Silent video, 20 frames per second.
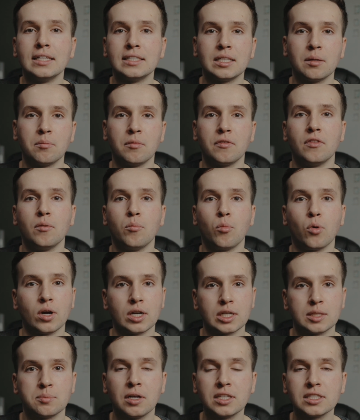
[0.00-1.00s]
as some of the more
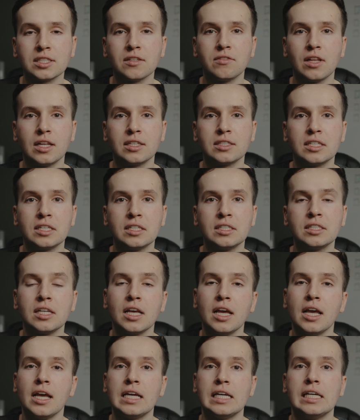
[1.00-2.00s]
expensive lenses,
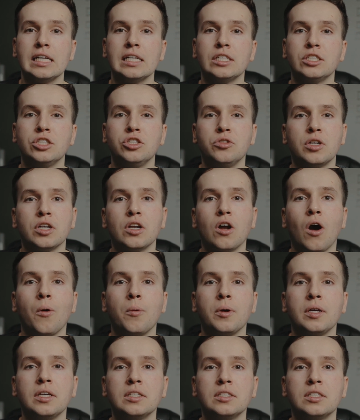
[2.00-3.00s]
is you can
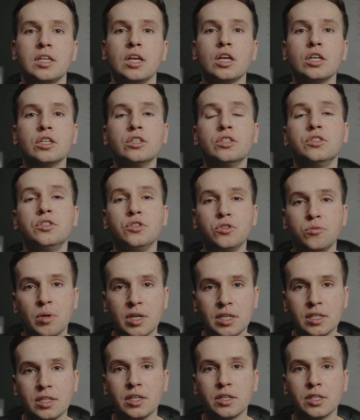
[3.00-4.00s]
always zoom
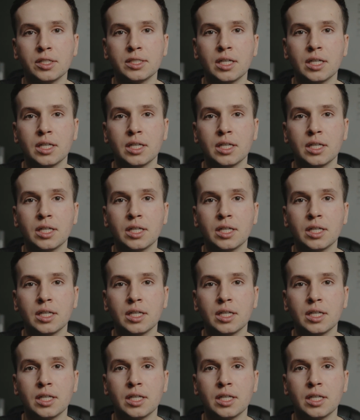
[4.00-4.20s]
into your